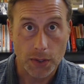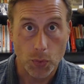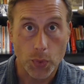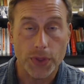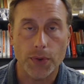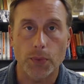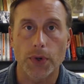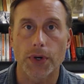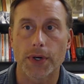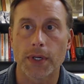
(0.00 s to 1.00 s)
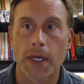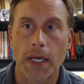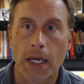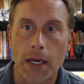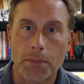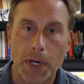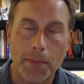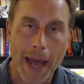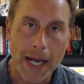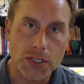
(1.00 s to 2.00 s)
with the word, but I'm
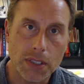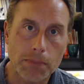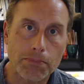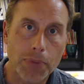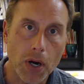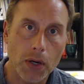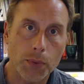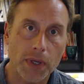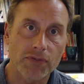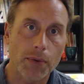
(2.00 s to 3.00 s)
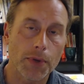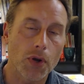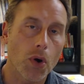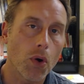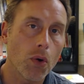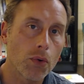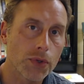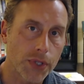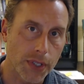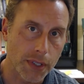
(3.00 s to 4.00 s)
actually borrowing from an older